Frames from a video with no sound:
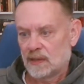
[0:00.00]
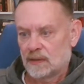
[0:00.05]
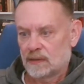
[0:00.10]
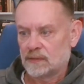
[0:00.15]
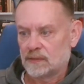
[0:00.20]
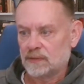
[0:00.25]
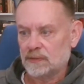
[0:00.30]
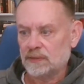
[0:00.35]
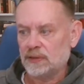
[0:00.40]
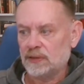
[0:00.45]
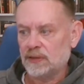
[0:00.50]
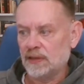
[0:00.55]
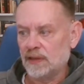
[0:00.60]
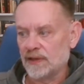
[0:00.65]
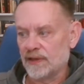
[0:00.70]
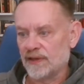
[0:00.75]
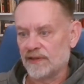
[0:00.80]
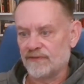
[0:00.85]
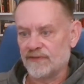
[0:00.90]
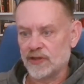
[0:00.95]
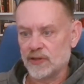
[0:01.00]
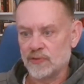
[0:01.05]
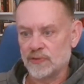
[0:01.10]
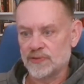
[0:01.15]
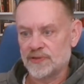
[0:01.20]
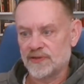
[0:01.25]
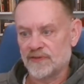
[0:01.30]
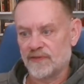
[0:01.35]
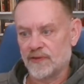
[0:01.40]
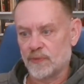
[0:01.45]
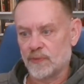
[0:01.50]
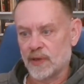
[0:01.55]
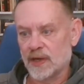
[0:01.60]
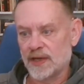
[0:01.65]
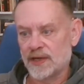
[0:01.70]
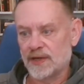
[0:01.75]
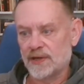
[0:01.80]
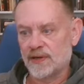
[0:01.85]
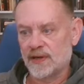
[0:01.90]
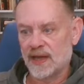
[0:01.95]
the views of the
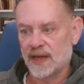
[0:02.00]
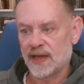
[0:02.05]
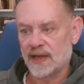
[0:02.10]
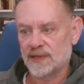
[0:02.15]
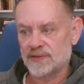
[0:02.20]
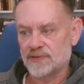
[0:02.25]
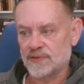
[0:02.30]
writer as